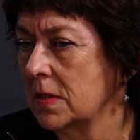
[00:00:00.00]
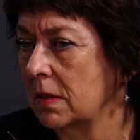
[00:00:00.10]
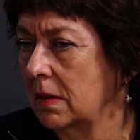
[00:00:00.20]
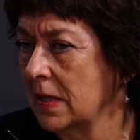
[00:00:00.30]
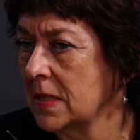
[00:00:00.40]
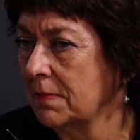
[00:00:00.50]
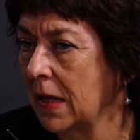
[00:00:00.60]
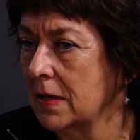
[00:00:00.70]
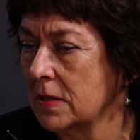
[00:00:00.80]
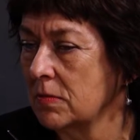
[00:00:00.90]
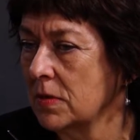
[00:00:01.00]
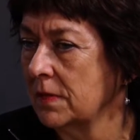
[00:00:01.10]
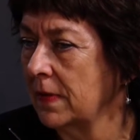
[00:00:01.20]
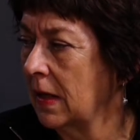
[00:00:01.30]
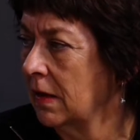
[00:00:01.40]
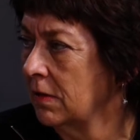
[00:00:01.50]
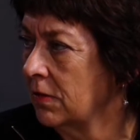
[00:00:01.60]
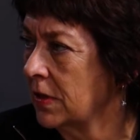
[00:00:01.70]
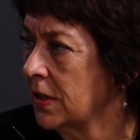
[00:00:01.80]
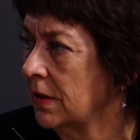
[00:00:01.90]
that's the main source of our
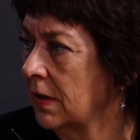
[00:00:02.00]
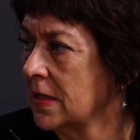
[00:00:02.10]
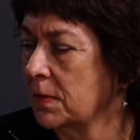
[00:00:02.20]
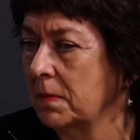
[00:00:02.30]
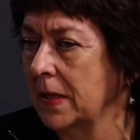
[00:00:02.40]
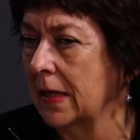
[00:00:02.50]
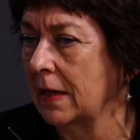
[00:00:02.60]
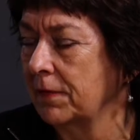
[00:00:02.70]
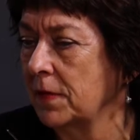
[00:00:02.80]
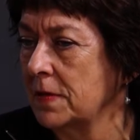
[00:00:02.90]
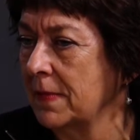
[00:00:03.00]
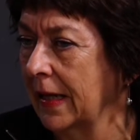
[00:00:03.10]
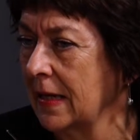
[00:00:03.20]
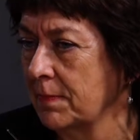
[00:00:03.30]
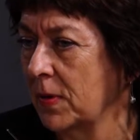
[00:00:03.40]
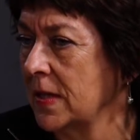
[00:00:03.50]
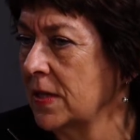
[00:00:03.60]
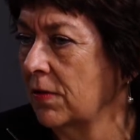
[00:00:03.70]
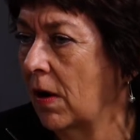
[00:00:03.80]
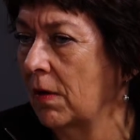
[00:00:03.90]
nutrition. That's where we get our food to make our
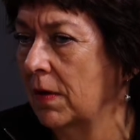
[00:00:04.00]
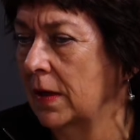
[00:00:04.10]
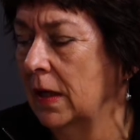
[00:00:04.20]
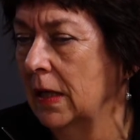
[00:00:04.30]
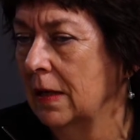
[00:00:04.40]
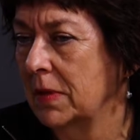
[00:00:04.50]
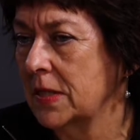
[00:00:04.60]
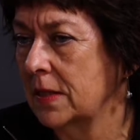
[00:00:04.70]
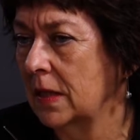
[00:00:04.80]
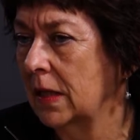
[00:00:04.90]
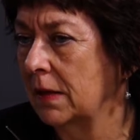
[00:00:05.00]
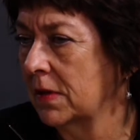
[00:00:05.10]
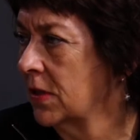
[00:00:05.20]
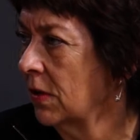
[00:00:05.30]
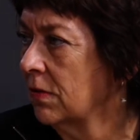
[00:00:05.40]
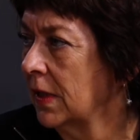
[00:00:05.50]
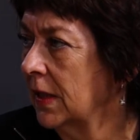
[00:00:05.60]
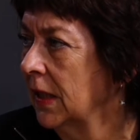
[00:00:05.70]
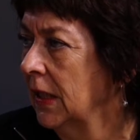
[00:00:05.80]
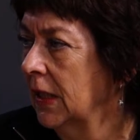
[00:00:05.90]
bodies grow, and but particularly with
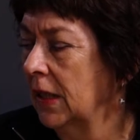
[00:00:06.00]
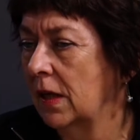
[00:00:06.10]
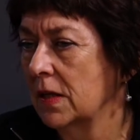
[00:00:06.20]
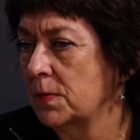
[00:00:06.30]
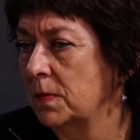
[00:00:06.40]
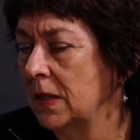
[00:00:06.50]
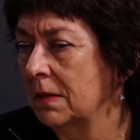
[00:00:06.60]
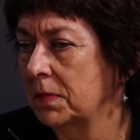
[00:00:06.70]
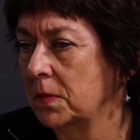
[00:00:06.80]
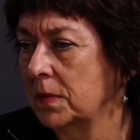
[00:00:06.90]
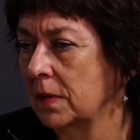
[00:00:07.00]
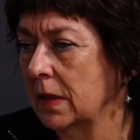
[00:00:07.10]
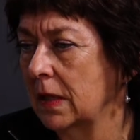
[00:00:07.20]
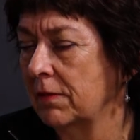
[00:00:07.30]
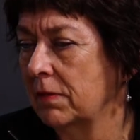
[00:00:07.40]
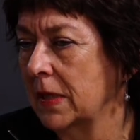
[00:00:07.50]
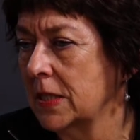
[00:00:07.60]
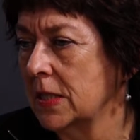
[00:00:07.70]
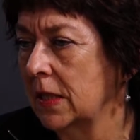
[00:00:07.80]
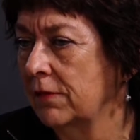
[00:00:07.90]
children, you know, it's really important that the
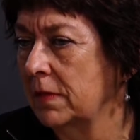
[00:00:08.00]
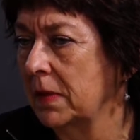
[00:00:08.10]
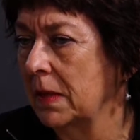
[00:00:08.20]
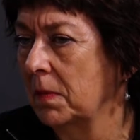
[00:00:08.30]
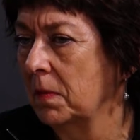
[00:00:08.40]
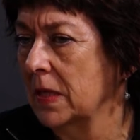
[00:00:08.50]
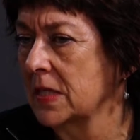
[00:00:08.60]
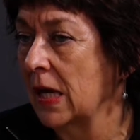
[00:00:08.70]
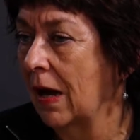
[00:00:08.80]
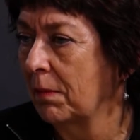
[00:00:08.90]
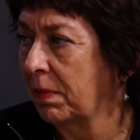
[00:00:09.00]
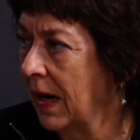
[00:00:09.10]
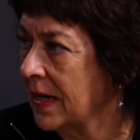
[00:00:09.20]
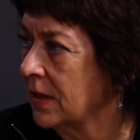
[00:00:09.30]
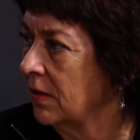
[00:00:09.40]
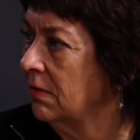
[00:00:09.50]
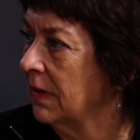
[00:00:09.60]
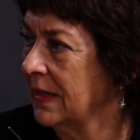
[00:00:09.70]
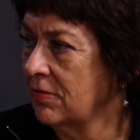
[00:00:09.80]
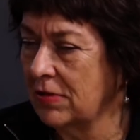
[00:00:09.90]
information you give to people is
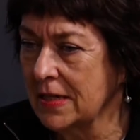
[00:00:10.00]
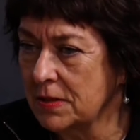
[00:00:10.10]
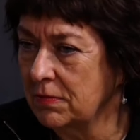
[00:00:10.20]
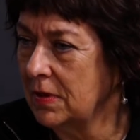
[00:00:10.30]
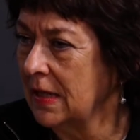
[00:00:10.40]
practical and trustworthy